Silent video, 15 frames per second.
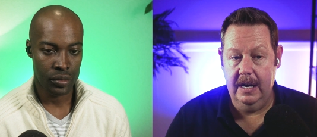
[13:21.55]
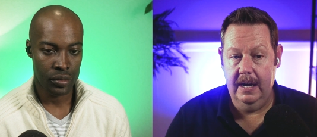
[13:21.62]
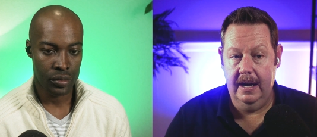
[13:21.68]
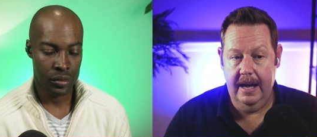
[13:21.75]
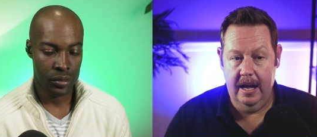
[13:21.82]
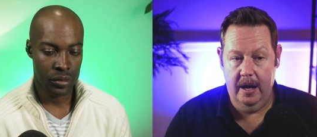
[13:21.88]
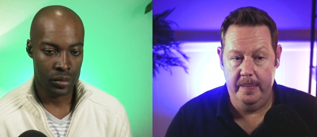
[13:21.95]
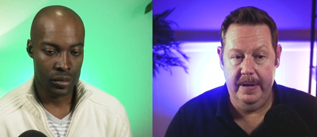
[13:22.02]

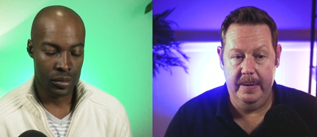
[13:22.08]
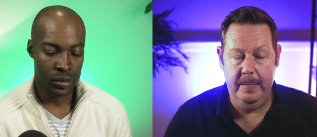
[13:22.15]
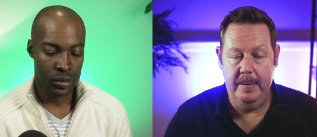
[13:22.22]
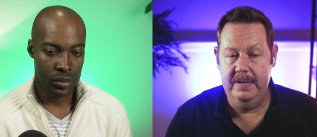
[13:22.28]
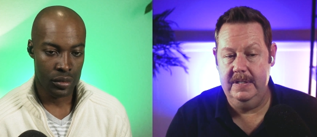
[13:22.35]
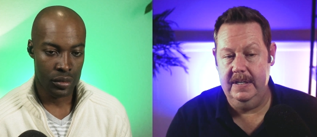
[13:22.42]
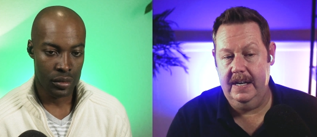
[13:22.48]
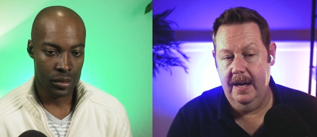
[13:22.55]
Speaker 1: helping, maybe it's a
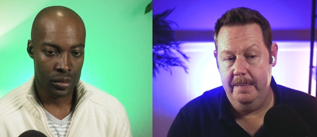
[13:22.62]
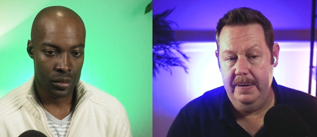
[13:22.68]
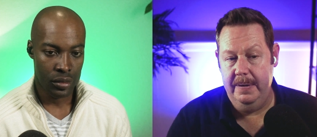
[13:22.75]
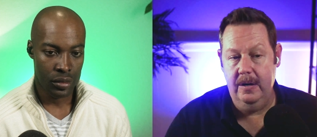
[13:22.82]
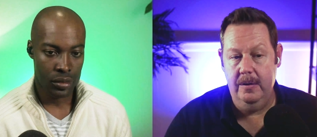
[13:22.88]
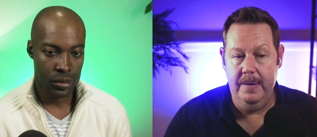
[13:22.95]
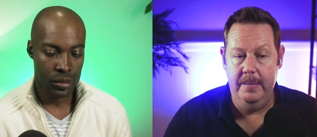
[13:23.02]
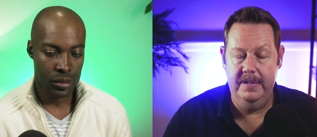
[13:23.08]
company or
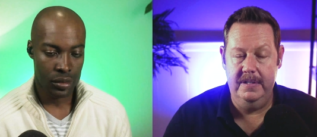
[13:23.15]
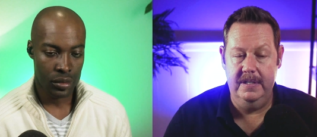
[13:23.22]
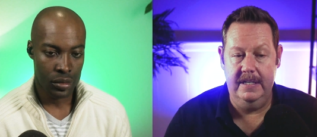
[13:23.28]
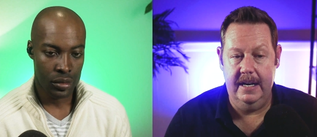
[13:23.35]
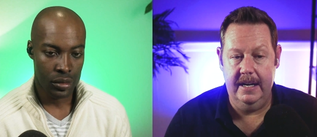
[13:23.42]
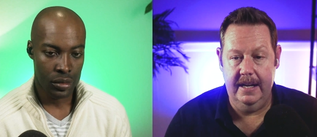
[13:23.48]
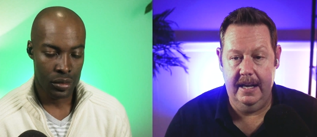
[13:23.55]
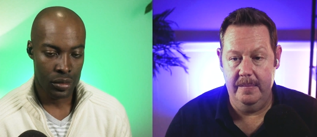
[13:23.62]
maybe it's a
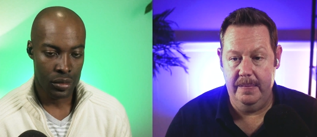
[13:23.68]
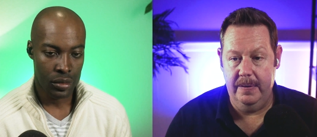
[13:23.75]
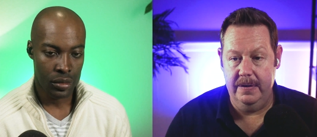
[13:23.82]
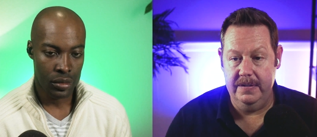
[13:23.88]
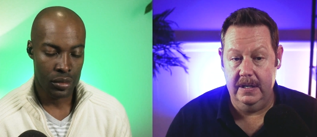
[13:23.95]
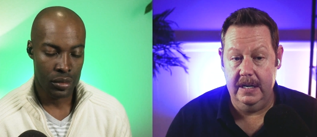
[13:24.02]
dedicated person.